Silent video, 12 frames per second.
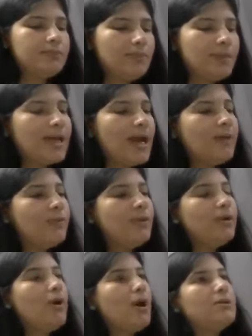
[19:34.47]
But I
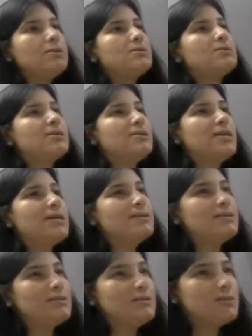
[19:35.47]
will not suggest
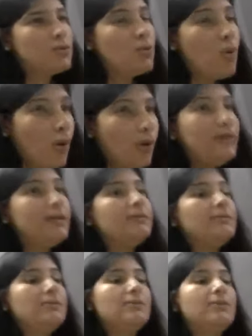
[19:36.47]
to
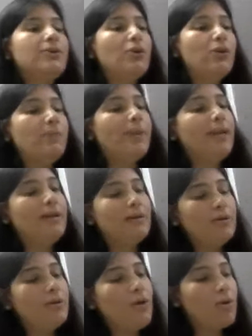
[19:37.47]
alter your
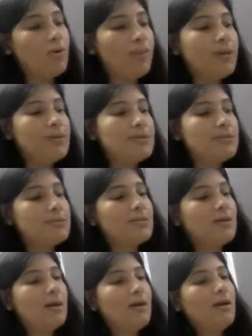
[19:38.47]
medical documents
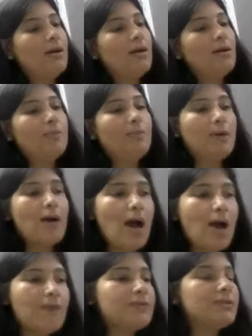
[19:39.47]

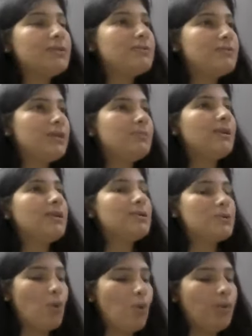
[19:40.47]
after the treatment
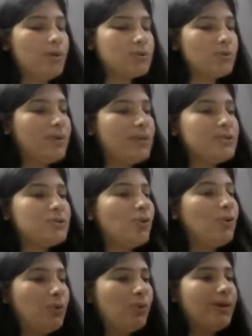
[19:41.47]
is over. So please
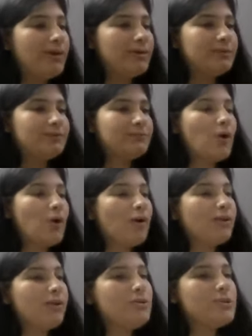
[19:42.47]
don't do it.
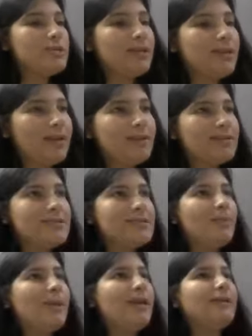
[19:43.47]
Or you see that there is
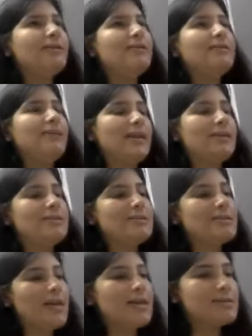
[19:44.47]
a medical
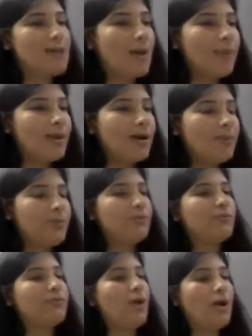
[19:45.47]
negligence case coming up,
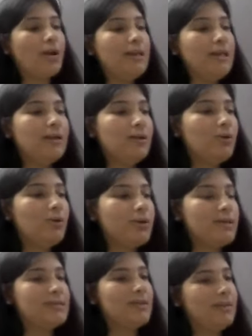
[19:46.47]
you've got a legal
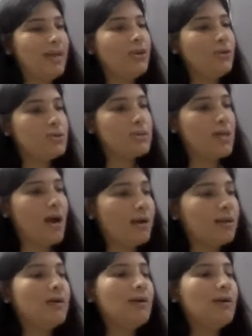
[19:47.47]
notice, and then you start